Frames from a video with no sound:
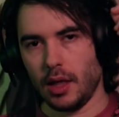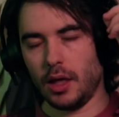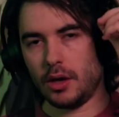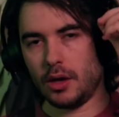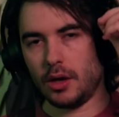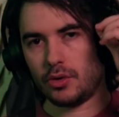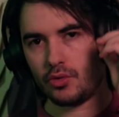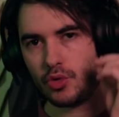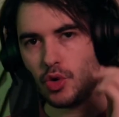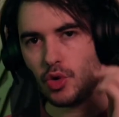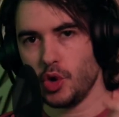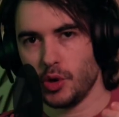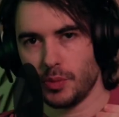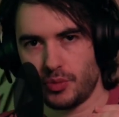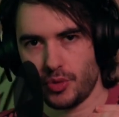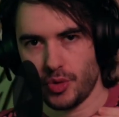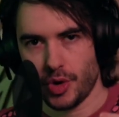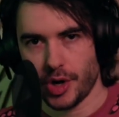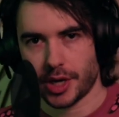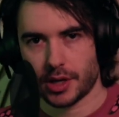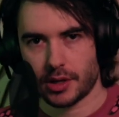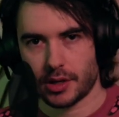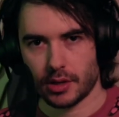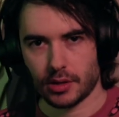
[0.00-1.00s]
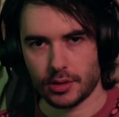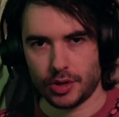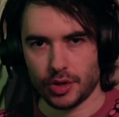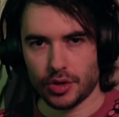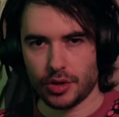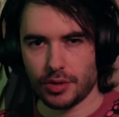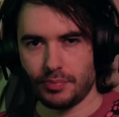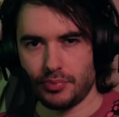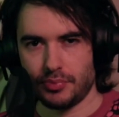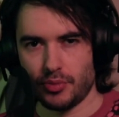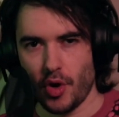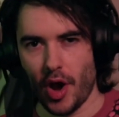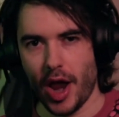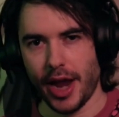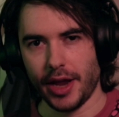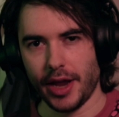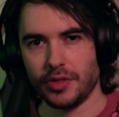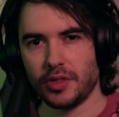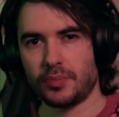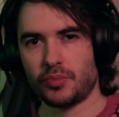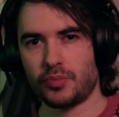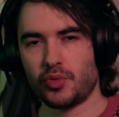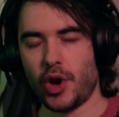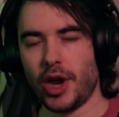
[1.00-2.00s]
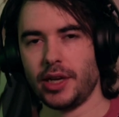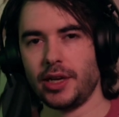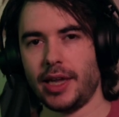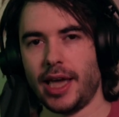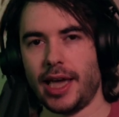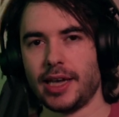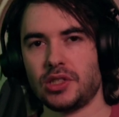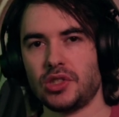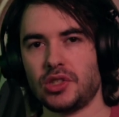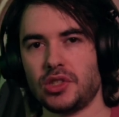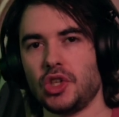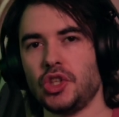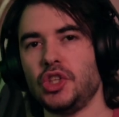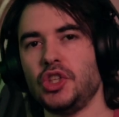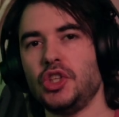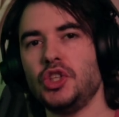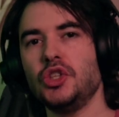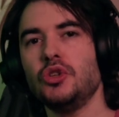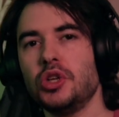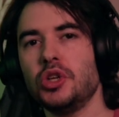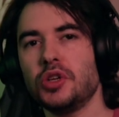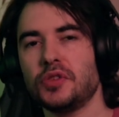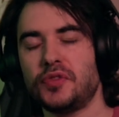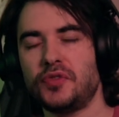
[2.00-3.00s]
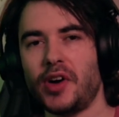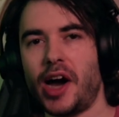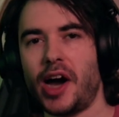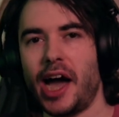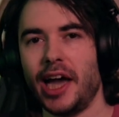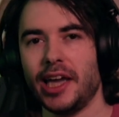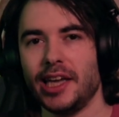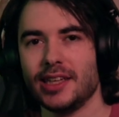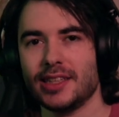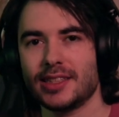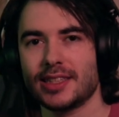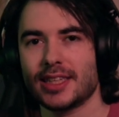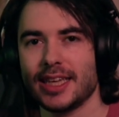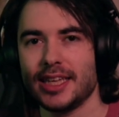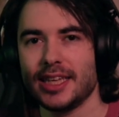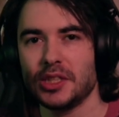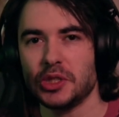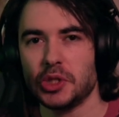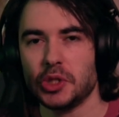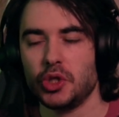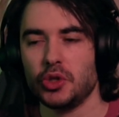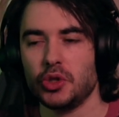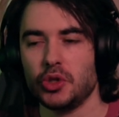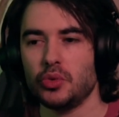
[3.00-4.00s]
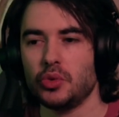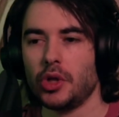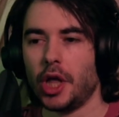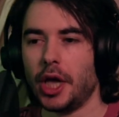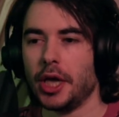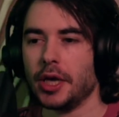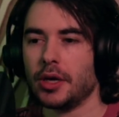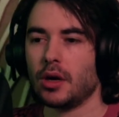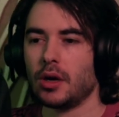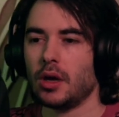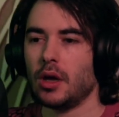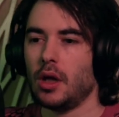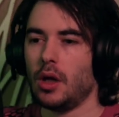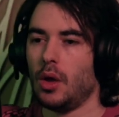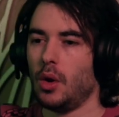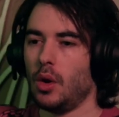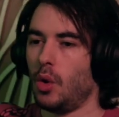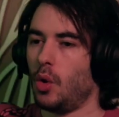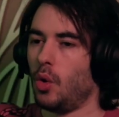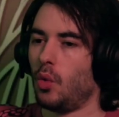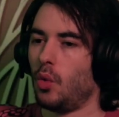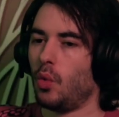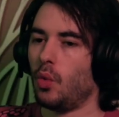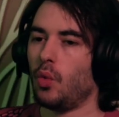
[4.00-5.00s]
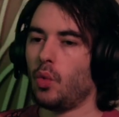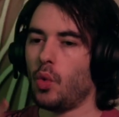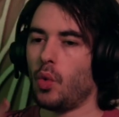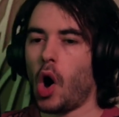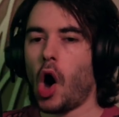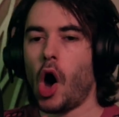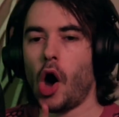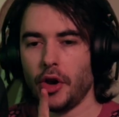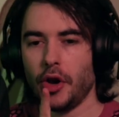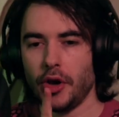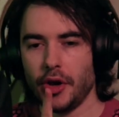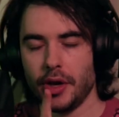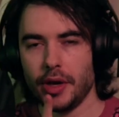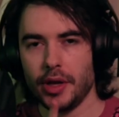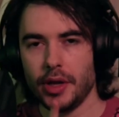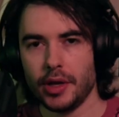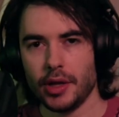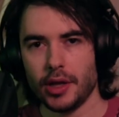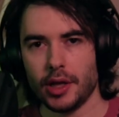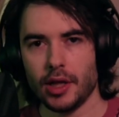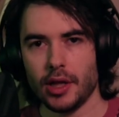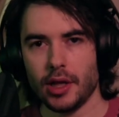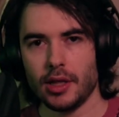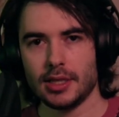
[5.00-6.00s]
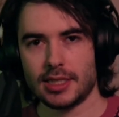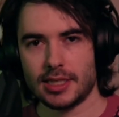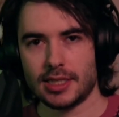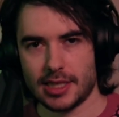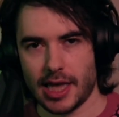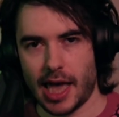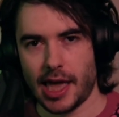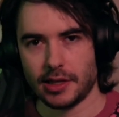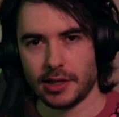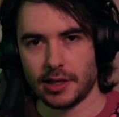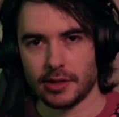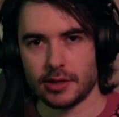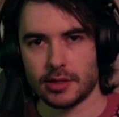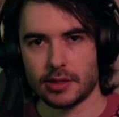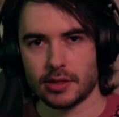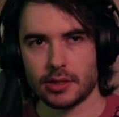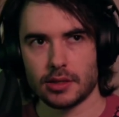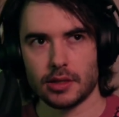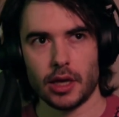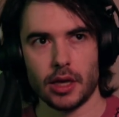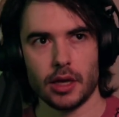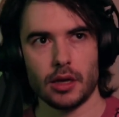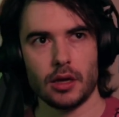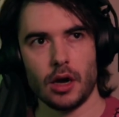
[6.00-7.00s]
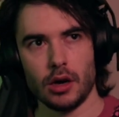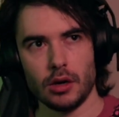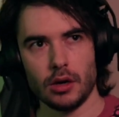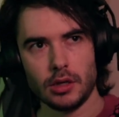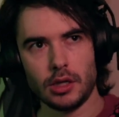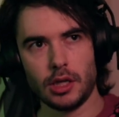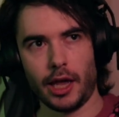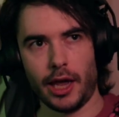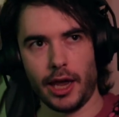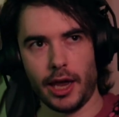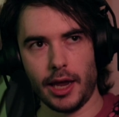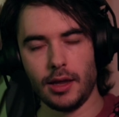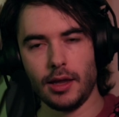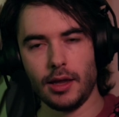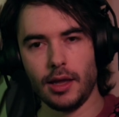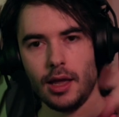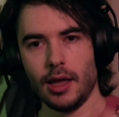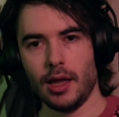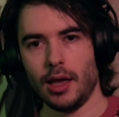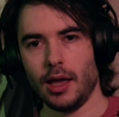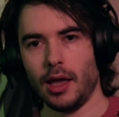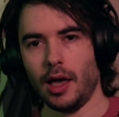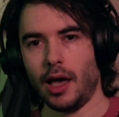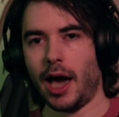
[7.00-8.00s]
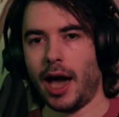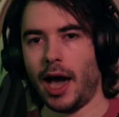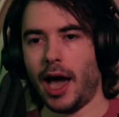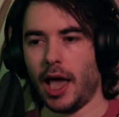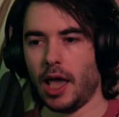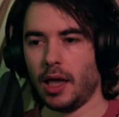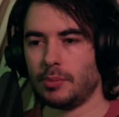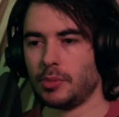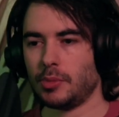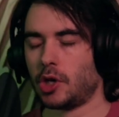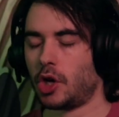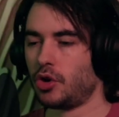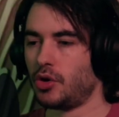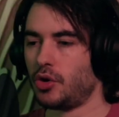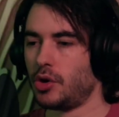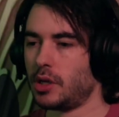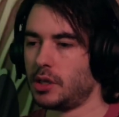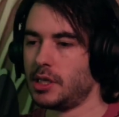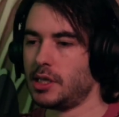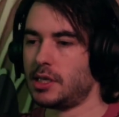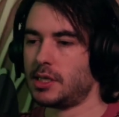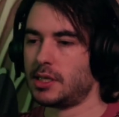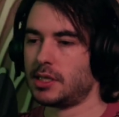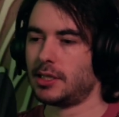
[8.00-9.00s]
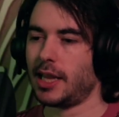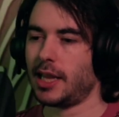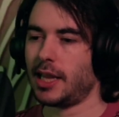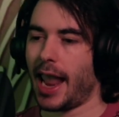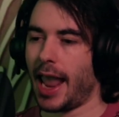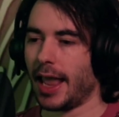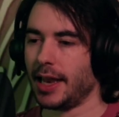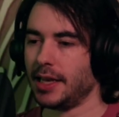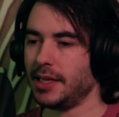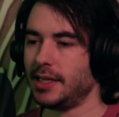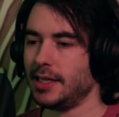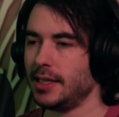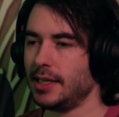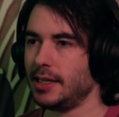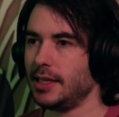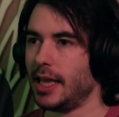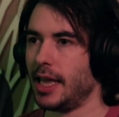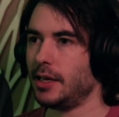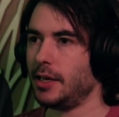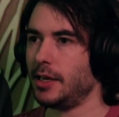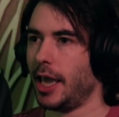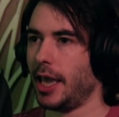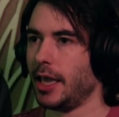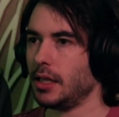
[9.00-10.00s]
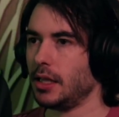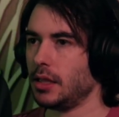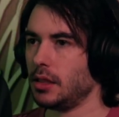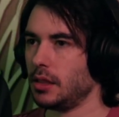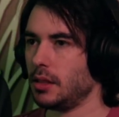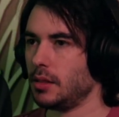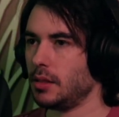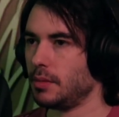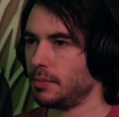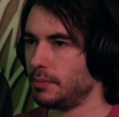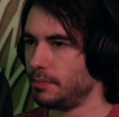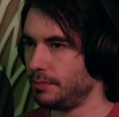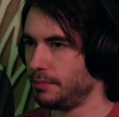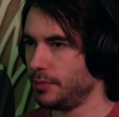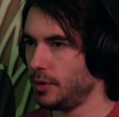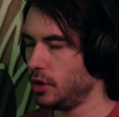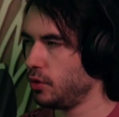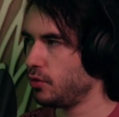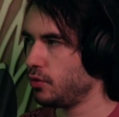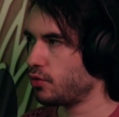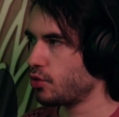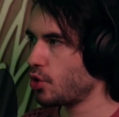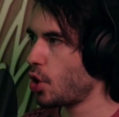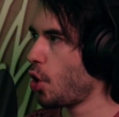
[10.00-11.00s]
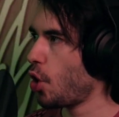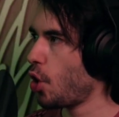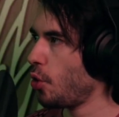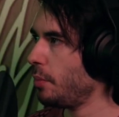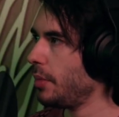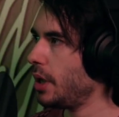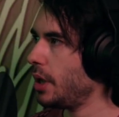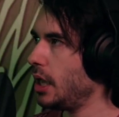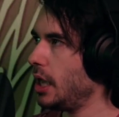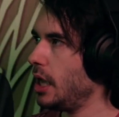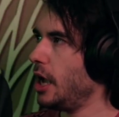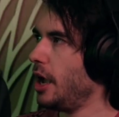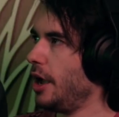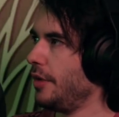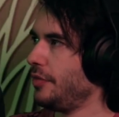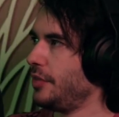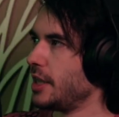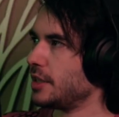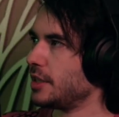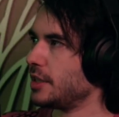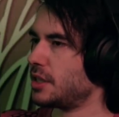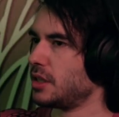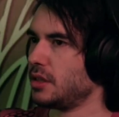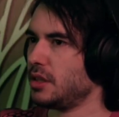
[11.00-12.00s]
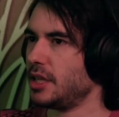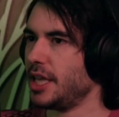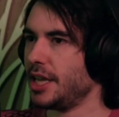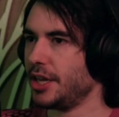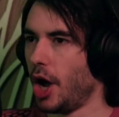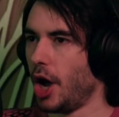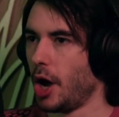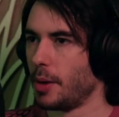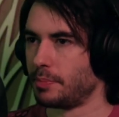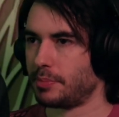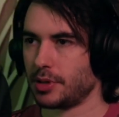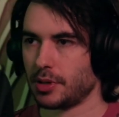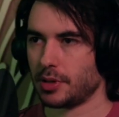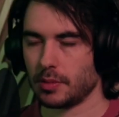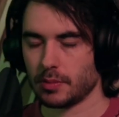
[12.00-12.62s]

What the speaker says: rubric to the brain. The brain has to unify it into like one sentence. Like, okay, I am currently standing in a room that's lit up.